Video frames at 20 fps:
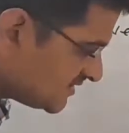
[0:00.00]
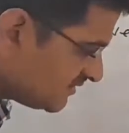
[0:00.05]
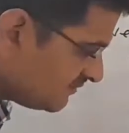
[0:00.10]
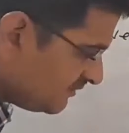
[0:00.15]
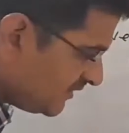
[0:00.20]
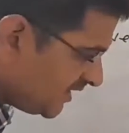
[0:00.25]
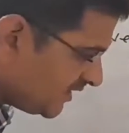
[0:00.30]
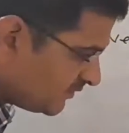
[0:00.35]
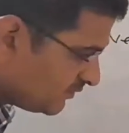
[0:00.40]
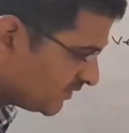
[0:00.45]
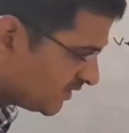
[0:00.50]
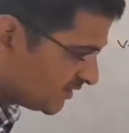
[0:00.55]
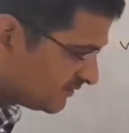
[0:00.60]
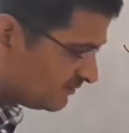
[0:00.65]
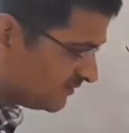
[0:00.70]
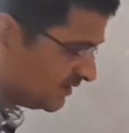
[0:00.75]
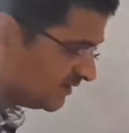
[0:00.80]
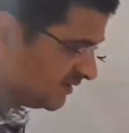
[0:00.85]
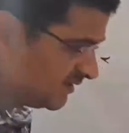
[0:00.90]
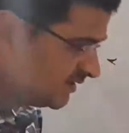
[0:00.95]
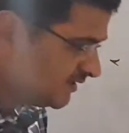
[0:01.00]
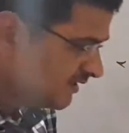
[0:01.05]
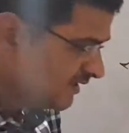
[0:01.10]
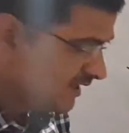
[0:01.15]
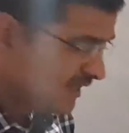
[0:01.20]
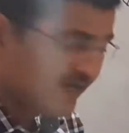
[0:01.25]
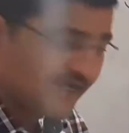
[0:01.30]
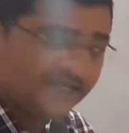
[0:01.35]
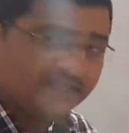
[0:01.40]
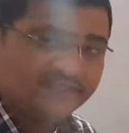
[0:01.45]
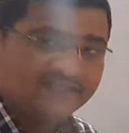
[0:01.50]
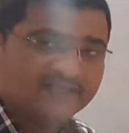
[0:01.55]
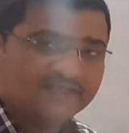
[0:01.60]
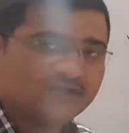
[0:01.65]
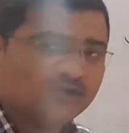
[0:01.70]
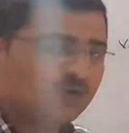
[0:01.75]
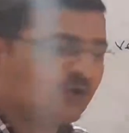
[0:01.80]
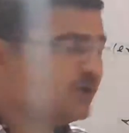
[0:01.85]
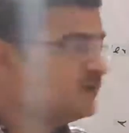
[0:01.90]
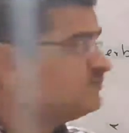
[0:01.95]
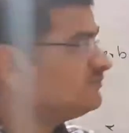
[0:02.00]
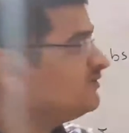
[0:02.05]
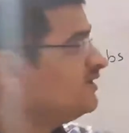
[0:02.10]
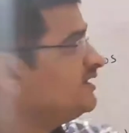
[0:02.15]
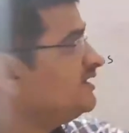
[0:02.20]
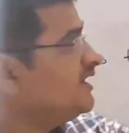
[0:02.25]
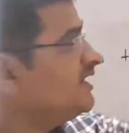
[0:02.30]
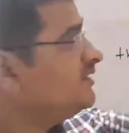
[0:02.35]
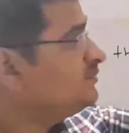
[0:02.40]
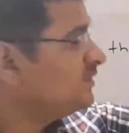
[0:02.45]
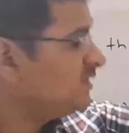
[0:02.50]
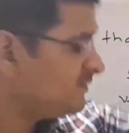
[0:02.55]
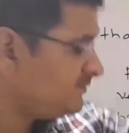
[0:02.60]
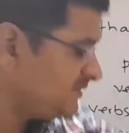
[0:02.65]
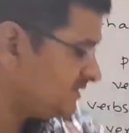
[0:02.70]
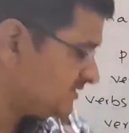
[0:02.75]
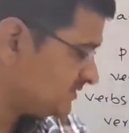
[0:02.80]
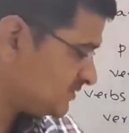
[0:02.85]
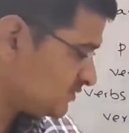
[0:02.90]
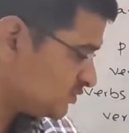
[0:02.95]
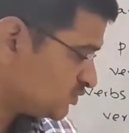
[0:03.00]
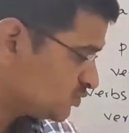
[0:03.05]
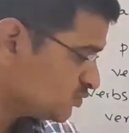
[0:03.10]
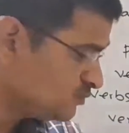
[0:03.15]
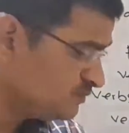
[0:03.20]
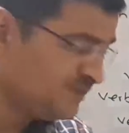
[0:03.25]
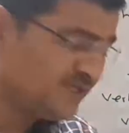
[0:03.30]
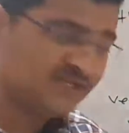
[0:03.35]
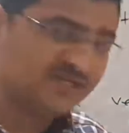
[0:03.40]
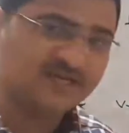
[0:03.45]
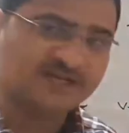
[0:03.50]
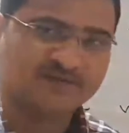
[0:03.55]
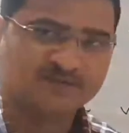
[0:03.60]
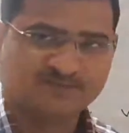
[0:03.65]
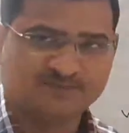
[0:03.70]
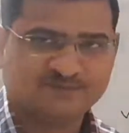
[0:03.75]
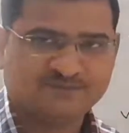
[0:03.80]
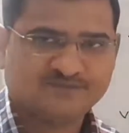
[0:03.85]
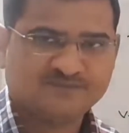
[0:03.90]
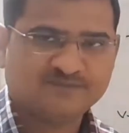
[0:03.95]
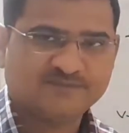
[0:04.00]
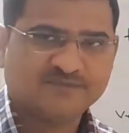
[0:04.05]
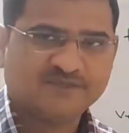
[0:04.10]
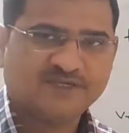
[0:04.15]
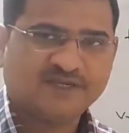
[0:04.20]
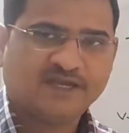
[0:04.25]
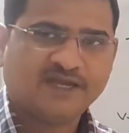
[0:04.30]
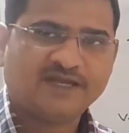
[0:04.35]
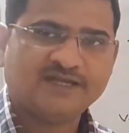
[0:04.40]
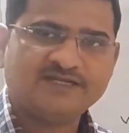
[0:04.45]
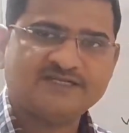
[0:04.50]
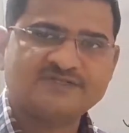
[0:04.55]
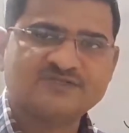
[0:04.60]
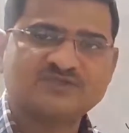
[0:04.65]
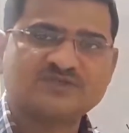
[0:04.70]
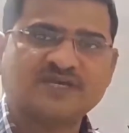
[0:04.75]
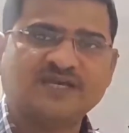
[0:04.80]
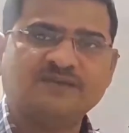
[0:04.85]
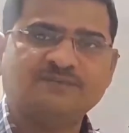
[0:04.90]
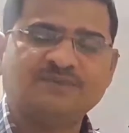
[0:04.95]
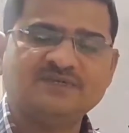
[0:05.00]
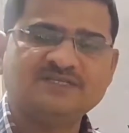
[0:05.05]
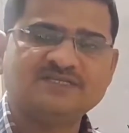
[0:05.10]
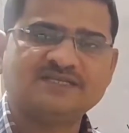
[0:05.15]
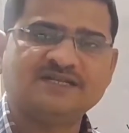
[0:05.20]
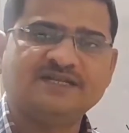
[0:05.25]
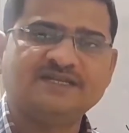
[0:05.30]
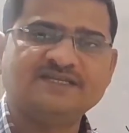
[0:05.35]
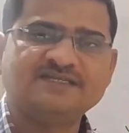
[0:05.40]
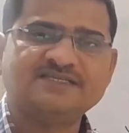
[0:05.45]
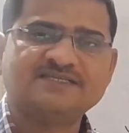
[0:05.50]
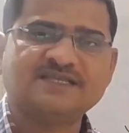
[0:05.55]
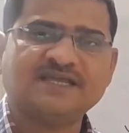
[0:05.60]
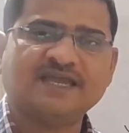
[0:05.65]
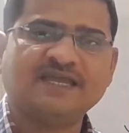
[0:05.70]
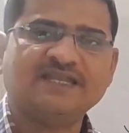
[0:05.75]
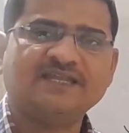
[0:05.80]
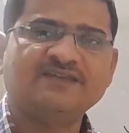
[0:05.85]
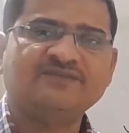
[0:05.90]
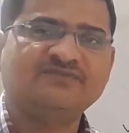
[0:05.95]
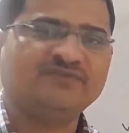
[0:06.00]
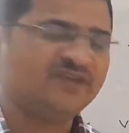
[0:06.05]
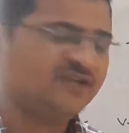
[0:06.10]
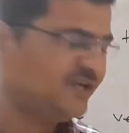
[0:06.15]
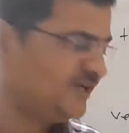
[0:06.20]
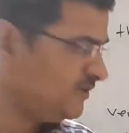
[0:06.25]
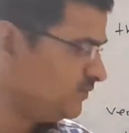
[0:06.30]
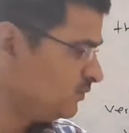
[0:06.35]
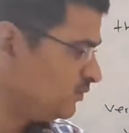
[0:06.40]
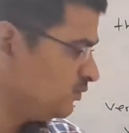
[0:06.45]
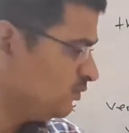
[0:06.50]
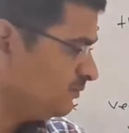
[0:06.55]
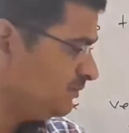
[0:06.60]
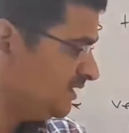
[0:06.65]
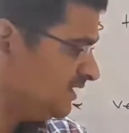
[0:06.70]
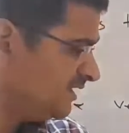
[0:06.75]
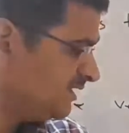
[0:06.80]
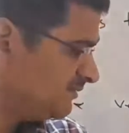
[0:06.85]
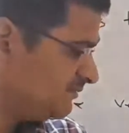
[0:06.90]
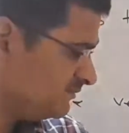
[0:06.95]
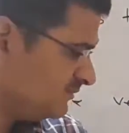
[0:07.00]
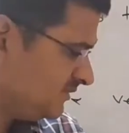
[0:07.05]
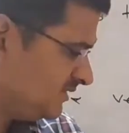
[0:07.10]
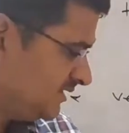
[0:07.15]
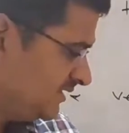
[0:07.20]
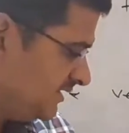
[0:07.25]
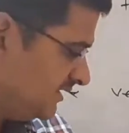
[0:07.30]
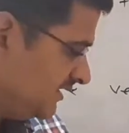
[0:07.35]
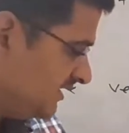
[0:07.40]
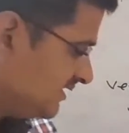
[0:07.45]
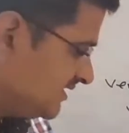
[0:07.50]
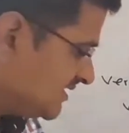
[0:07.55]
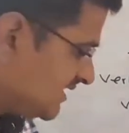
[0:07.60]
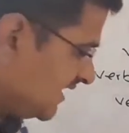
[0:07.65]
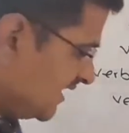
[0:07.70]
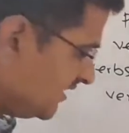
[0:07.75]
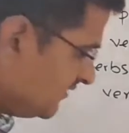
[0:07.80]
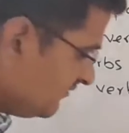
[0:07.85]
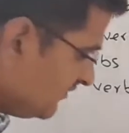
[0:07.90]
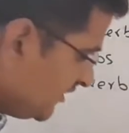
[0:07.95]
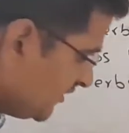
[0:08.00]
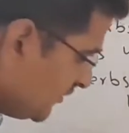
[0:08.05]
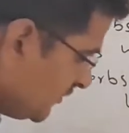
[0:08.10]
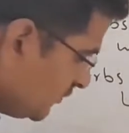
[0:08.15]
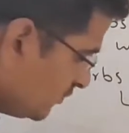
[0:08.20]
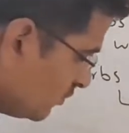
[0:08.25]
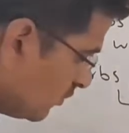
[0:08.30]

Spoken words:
the main verb and here non-finite verb is to become, and its type is, it is an infinitive. To become is an infinitive,